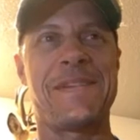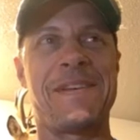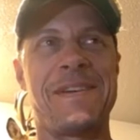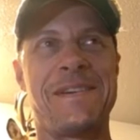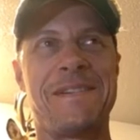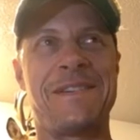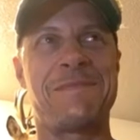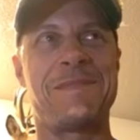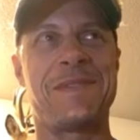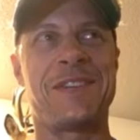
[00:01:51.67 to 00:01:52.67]
Yeah,
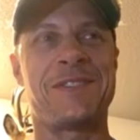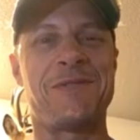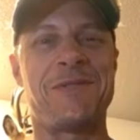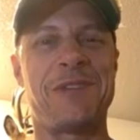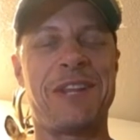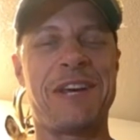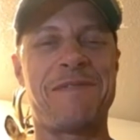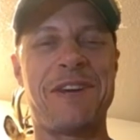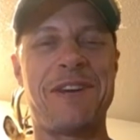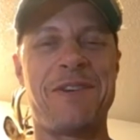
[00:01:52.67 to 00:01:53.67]
it's the only
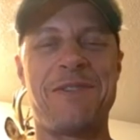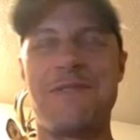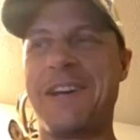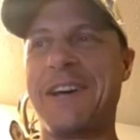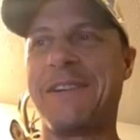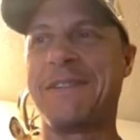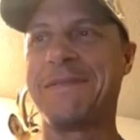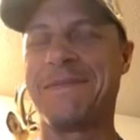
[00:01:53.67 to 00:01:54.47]
life I know now.